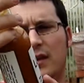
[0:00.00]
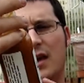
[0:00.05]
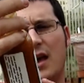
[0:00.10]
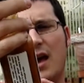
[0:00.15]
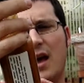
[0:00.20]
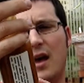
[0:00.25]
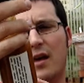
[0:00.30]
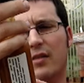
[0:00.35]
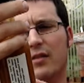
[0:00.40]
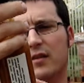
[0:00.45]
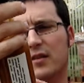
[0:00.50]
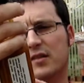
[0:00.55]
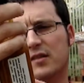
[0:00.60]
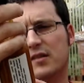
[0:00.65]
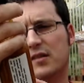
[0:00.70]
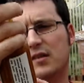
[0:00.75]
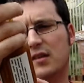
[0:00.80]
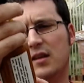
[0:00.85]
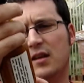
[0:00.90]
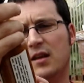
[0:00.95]
yeah,
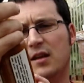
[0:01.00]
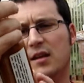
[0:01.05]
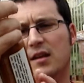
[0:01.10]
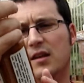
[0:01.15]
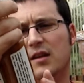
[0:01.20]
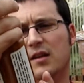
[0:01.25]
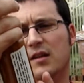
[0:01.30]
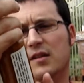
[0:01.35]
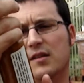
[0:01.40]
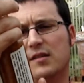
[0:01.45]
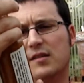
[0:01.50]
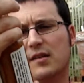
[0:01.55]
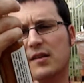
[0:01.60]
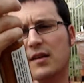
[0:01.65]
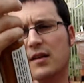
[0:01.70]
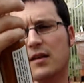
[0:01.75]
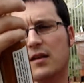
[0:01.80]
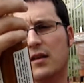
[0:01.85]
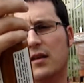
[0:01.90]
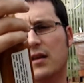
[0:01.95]
this is
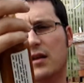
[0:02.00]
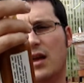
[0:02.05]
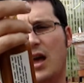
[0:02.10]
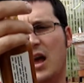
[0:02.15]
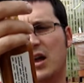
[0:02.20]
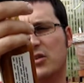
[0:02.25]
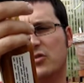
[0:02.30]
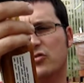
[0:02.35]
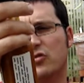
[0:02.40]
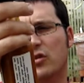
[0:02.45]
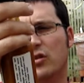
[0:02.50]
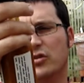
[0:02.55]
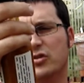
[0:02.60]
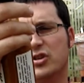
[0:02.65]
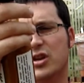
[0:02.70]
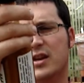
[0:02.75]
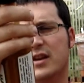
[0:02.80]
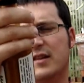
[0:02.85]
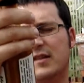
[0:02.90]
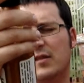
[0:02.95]
extra hot
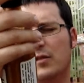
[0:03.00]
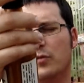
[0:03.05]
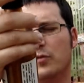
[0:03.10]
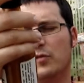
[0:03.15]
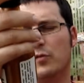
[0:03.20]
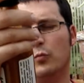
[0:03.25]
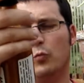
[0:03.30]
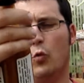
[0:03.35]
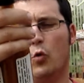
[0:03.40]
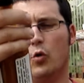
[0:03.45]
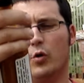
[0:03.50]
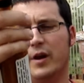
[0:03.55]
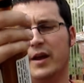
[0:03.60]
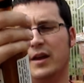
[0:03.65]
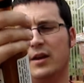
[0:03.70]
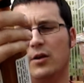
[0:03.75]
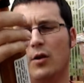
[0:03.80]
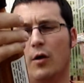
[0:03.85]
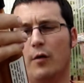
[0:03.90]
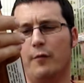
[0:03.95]
chili sauce.
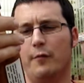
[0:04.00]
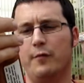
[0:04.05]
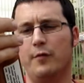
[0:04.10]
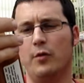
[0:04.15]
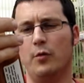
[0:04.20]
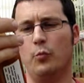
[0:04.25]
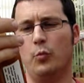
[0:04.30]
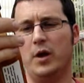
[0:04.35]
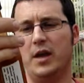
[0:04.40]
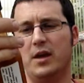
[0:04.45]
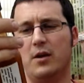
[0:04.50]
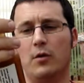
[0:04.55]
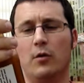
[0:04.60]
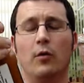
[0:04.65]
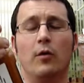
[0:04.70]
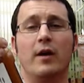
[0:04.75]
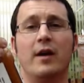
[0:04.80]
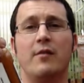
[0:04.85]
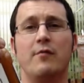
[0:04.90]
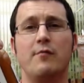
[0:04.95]
Warning, not for the weak or